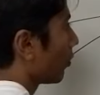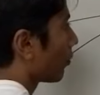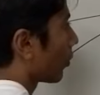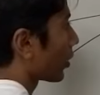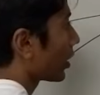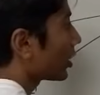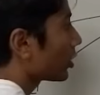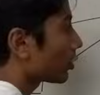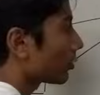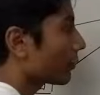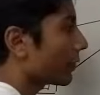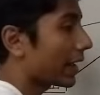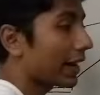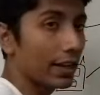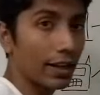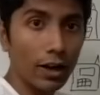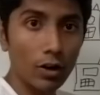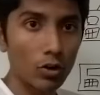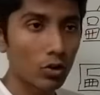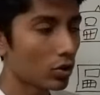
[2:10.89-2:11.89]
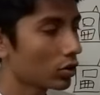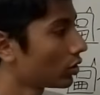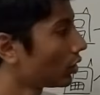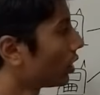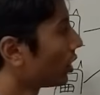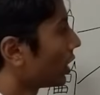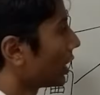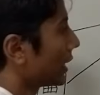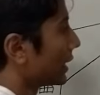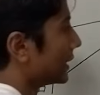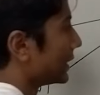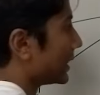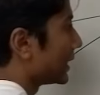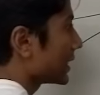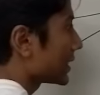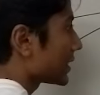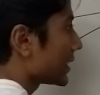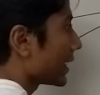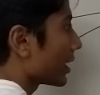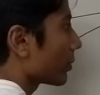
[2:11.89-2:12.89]
For it to fail now,
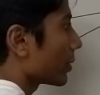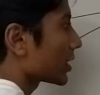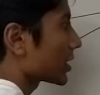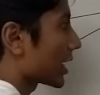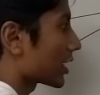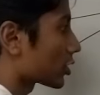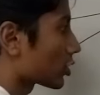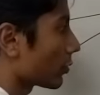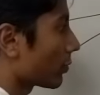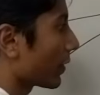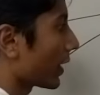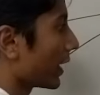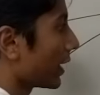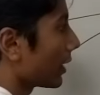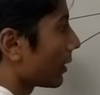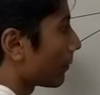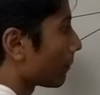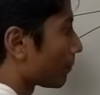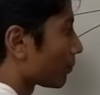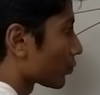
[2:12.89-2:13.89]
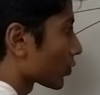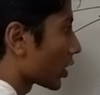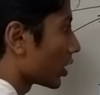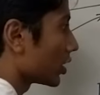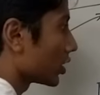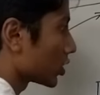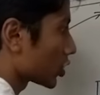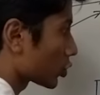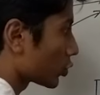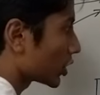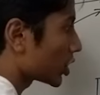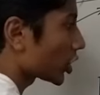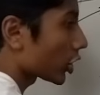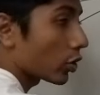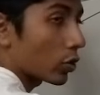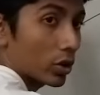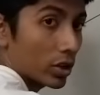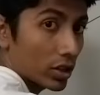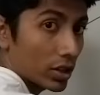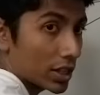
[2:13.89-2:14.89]
this database has to fail,
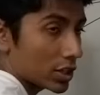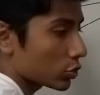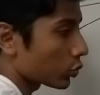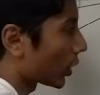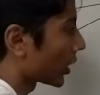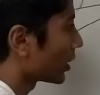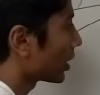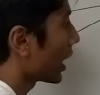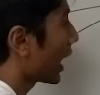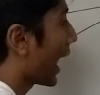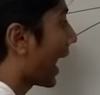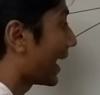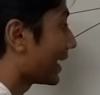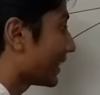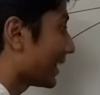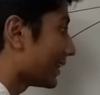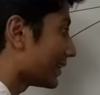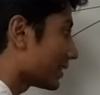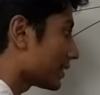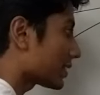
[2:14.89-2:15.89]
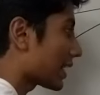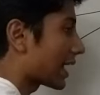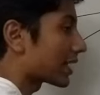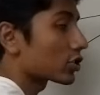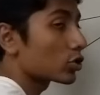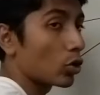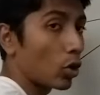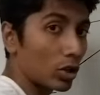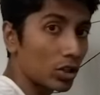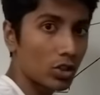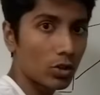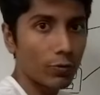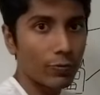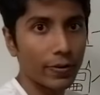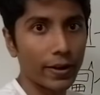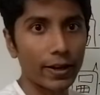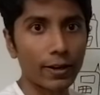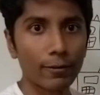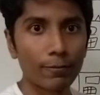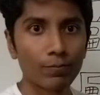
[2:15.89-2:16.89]
switching over to this one, and then this has to also
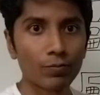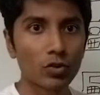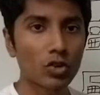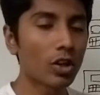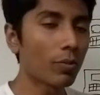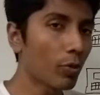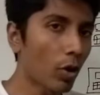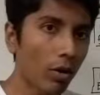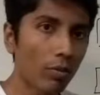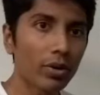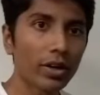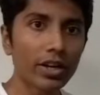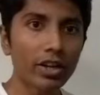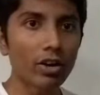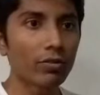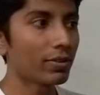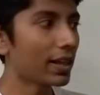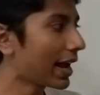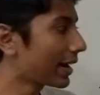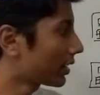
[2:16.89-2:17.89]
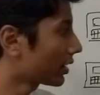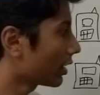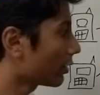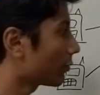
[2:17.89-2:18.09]
fail. So the probability of that,